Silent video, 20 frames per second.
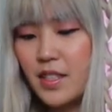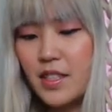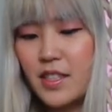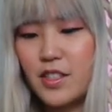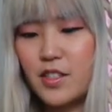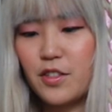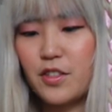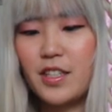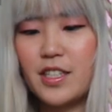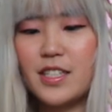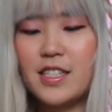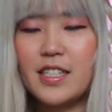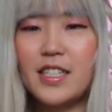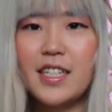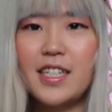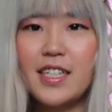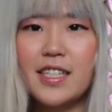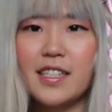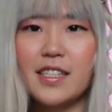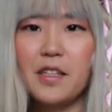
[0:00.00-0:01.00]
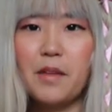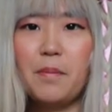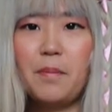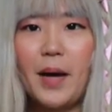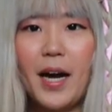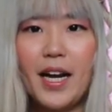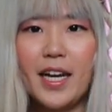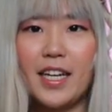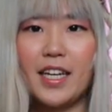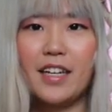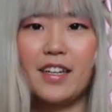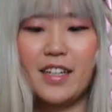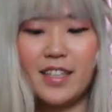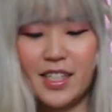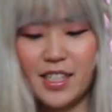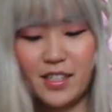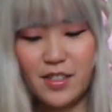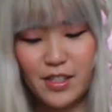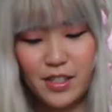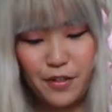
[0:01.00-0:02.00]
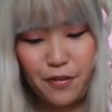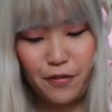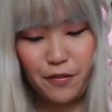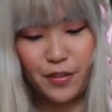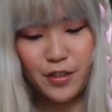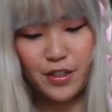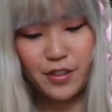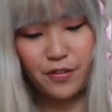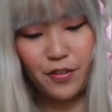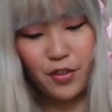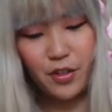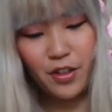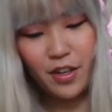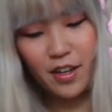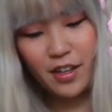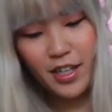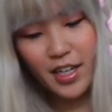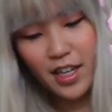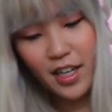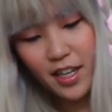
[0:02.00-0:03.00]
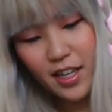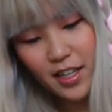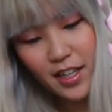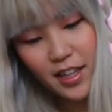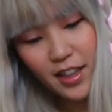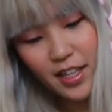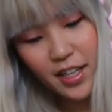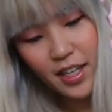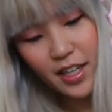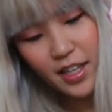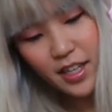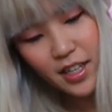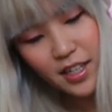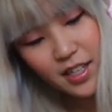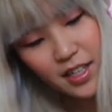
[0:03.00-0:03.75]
So the C D is in the back here, and this is the first photo card I got, I think.